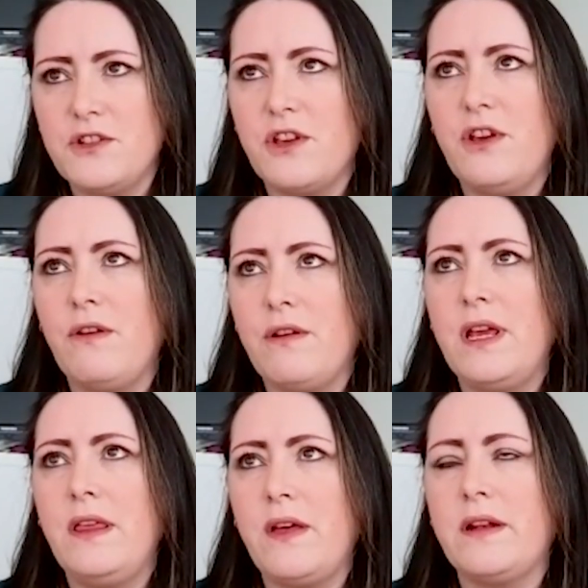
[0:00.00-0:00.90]

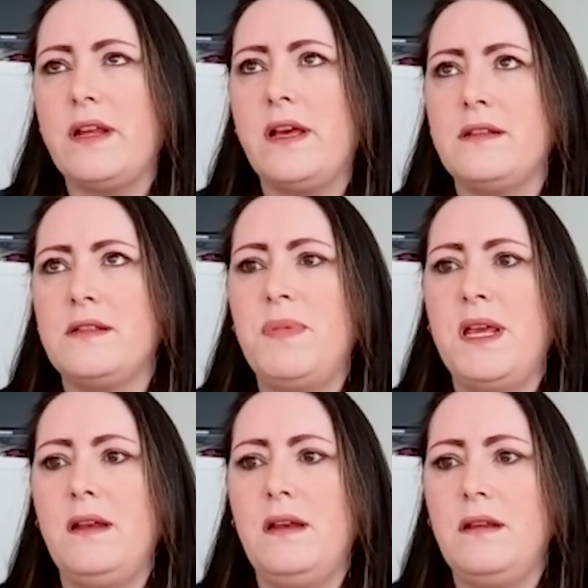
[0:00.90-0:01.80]
security that has
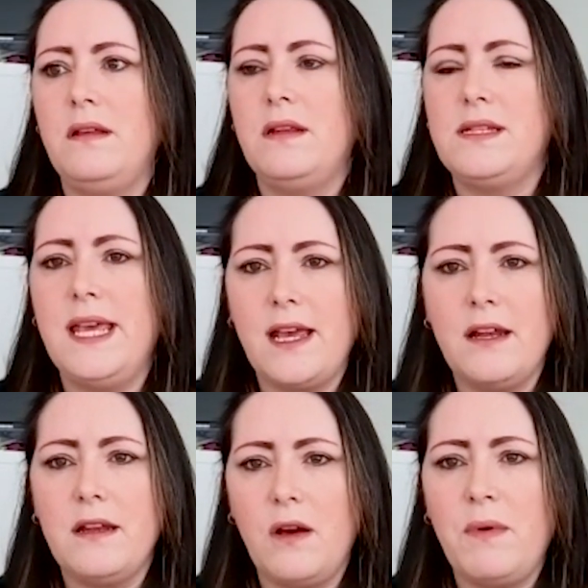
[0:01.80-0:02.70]
been
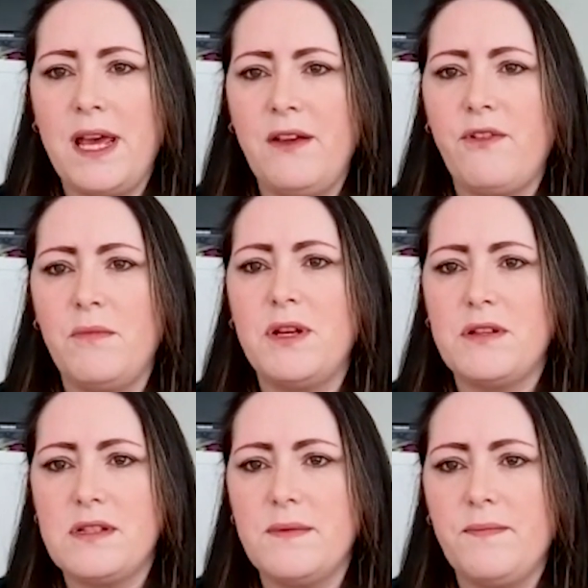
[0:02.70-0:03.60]
taken away from
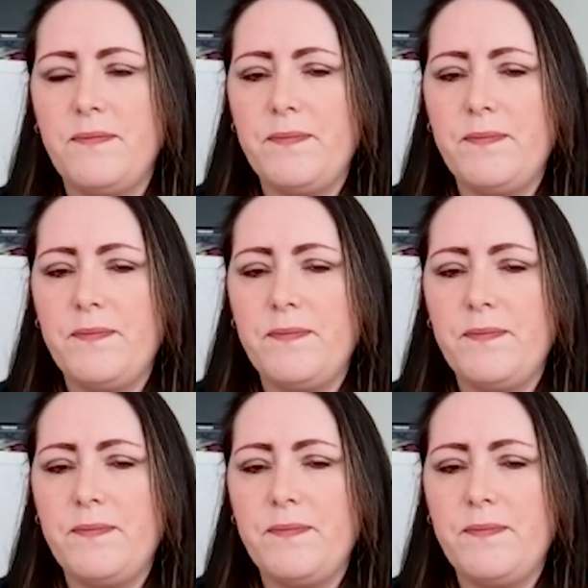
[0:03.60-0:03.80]
us.